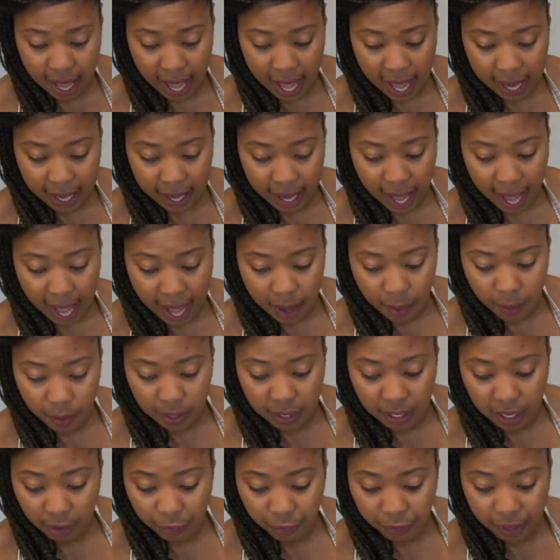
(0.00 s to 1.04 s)
And I
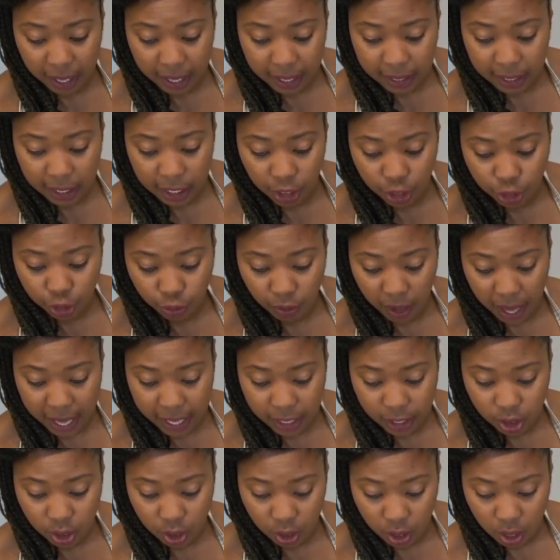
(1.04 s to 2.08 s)
would definitely try
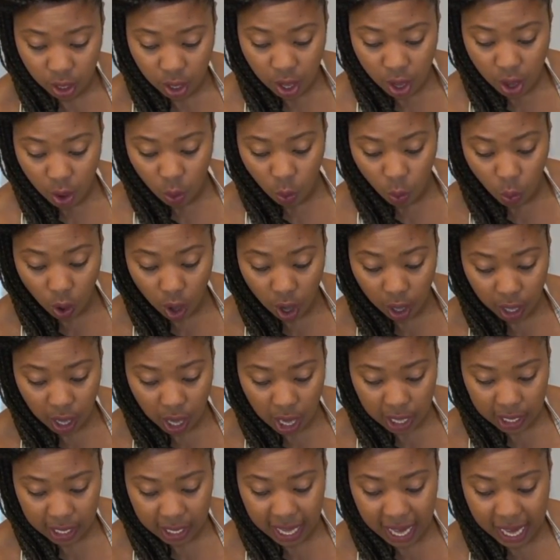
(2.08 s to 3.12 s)
to work
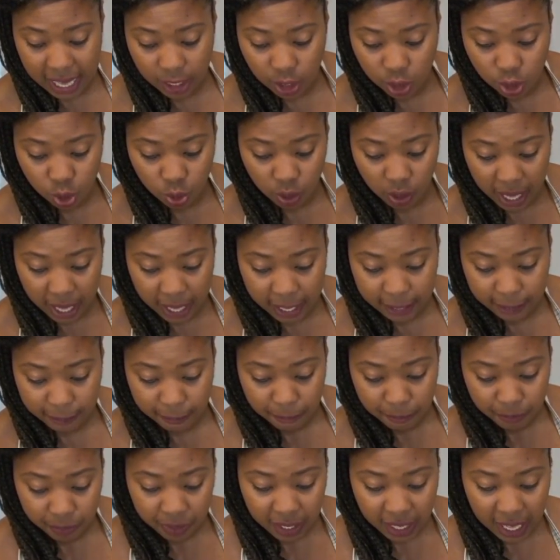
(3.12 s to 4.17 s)
on that so that
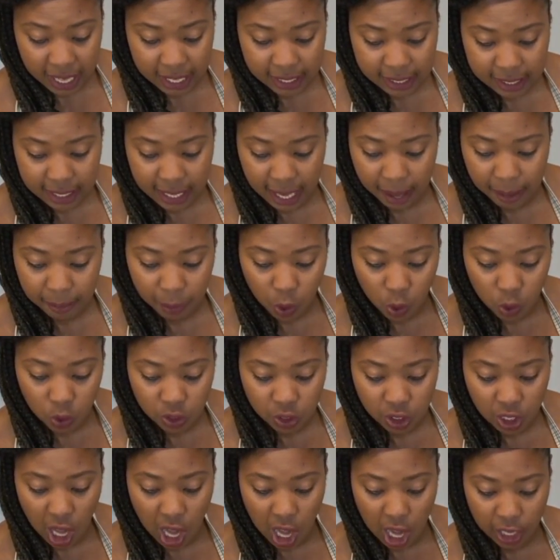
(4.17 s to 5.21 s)
as time
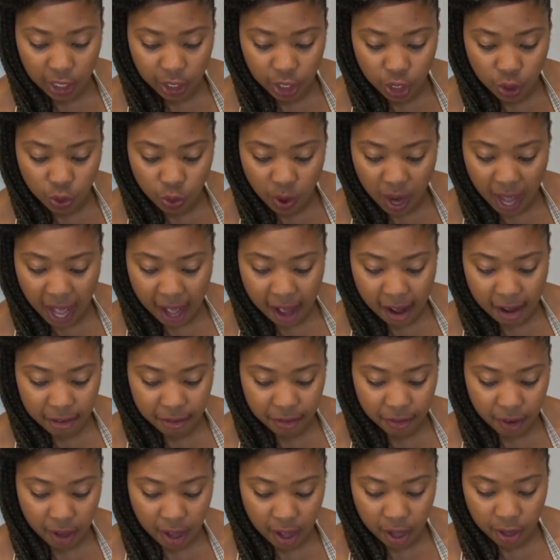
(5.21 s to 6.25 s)
goes on, you
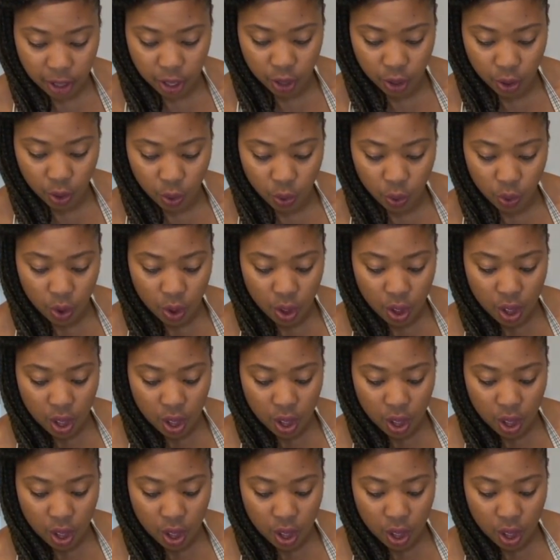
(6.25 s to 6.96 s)
have, you know,